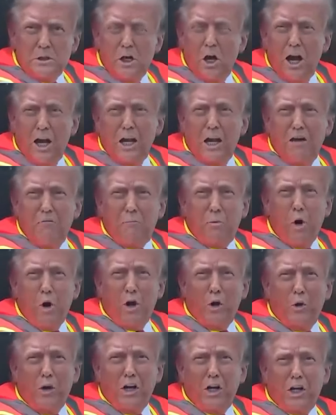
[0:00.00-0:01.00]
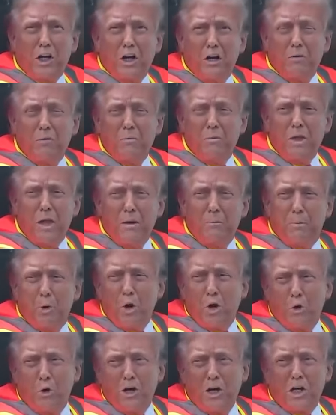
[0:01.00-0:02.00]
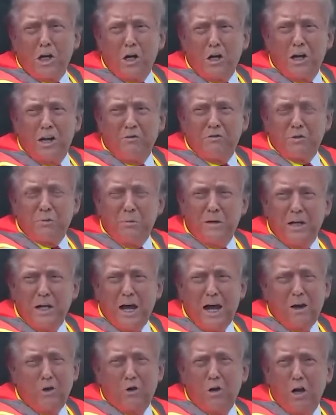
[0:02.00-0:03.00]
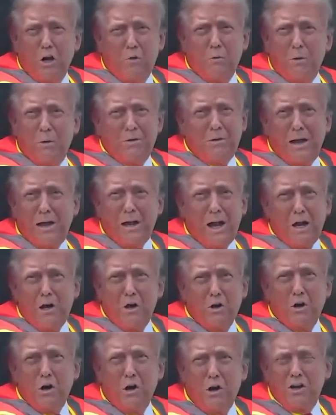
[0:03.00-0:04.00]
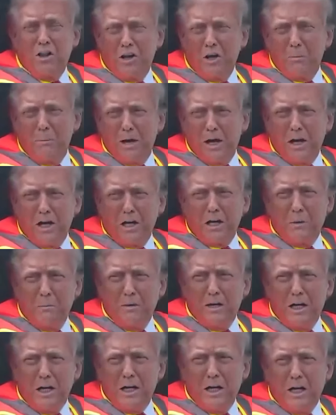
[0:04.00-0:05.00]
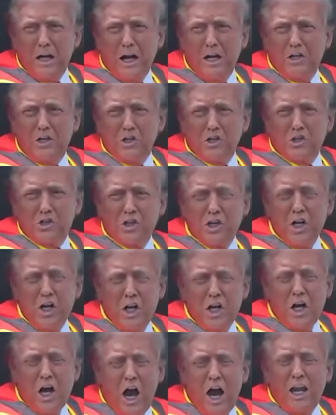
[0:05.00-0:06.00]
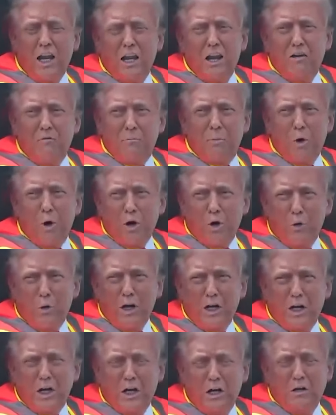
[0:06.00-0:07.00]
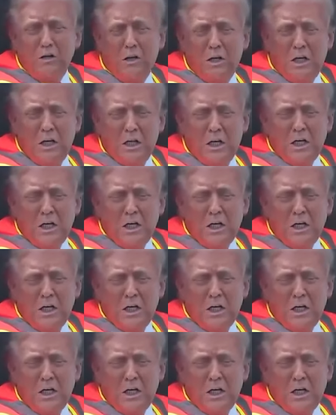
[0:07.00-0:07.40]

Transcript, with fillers: I love Puerto Rico, and Puerto Rico loves me. I don't know. I don't know anything about a comedian. I just, I love Puerto Rico.